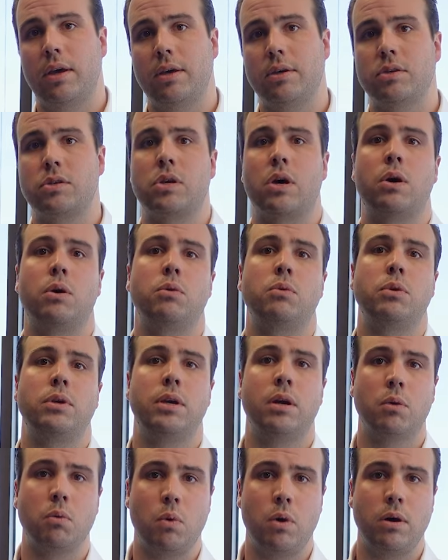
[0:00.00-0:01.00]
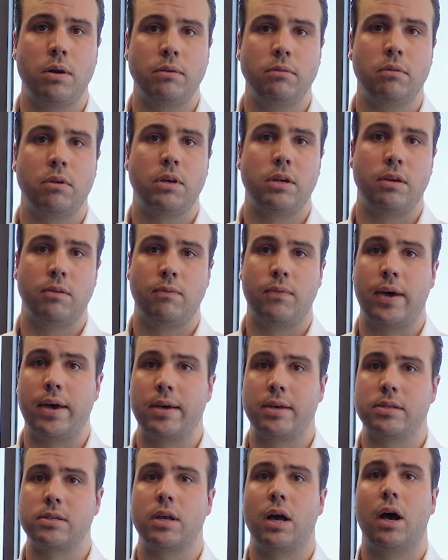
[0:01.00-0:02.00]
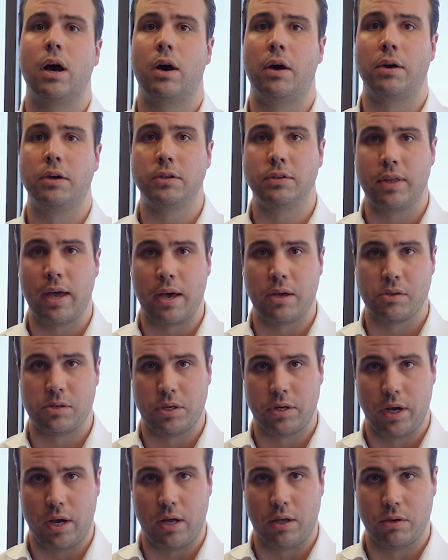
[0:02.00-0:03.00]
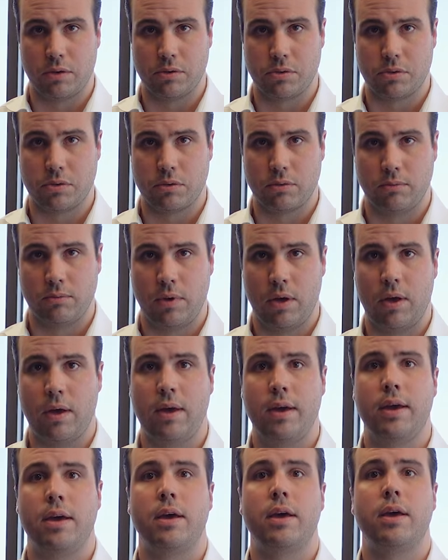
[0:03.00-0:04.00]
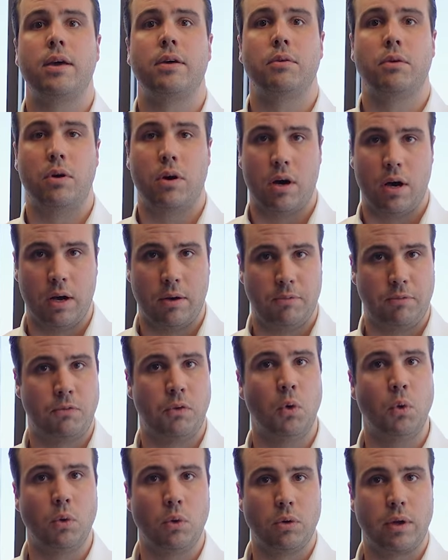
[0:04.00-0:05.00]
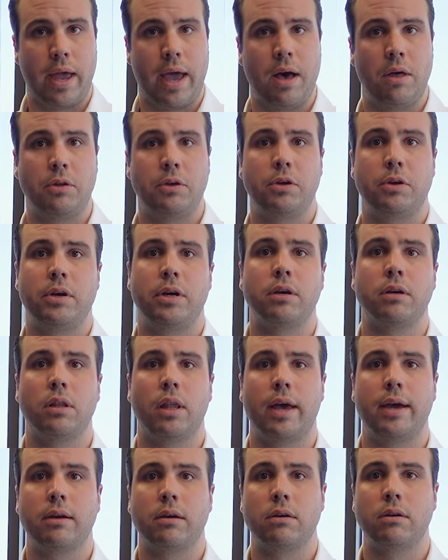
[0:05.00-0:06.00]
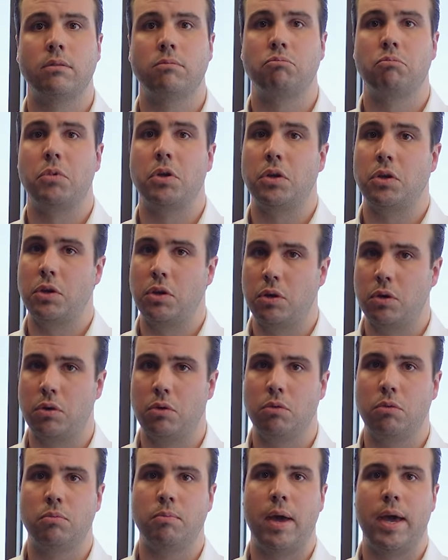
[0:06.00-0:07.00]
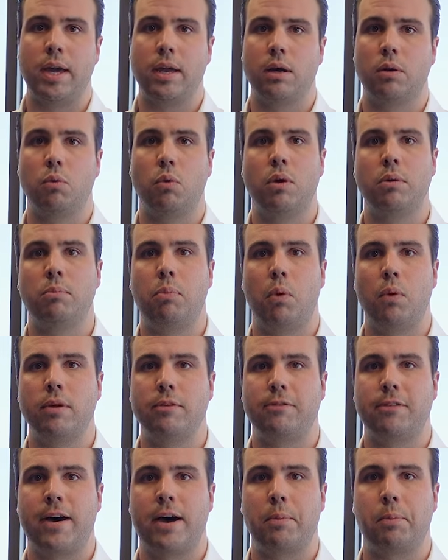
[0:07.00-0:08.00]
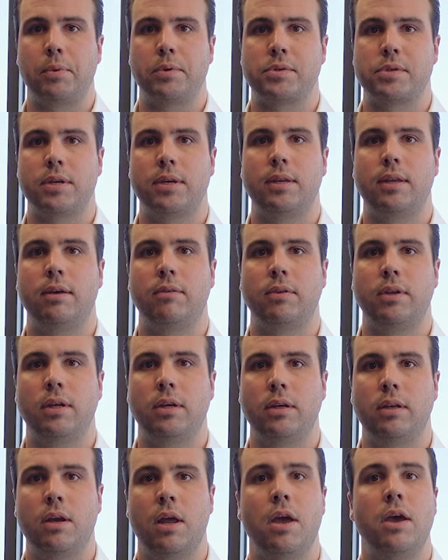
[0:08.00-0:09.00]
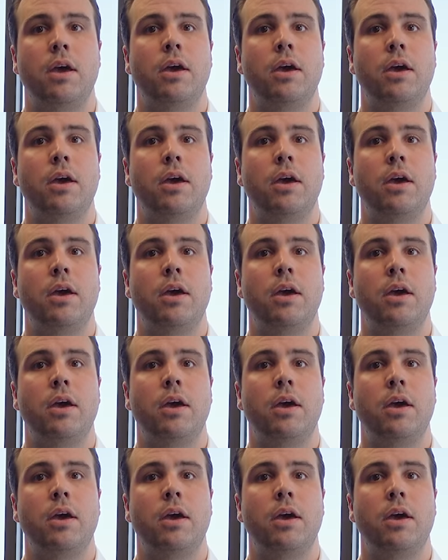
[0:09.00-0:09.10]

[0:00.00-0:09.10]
So year 1, you invest $100,000. A full calendar year later, you made a 1.5% dividend.